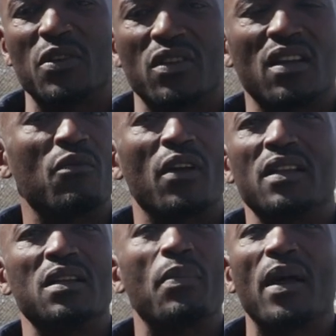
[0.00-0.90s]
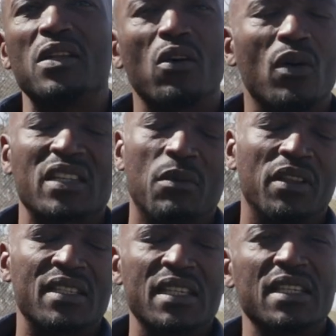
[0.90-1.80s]
make sure that I'm ready, depending on what time of
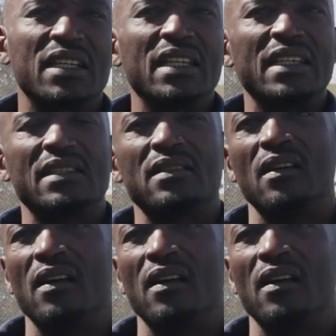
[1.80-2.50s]
the season it is.